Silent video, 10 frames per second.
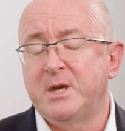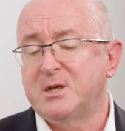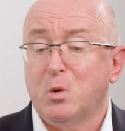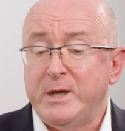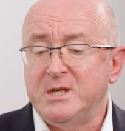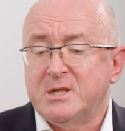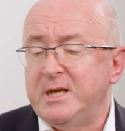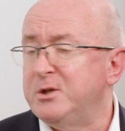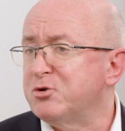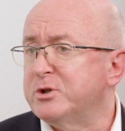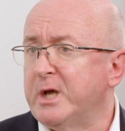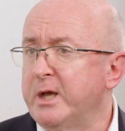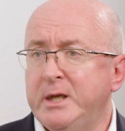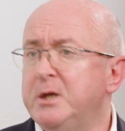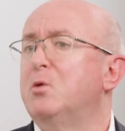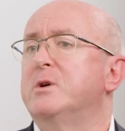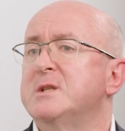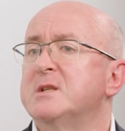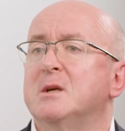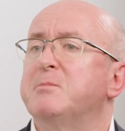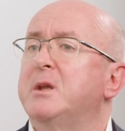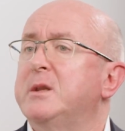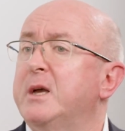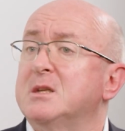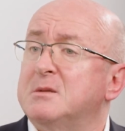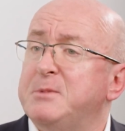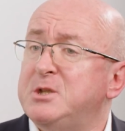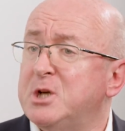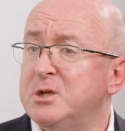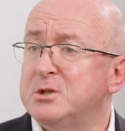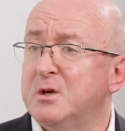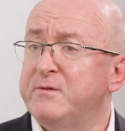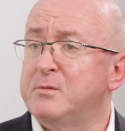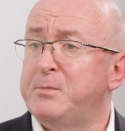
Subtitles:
be tweaked intraday, or is it something that has to be changed over a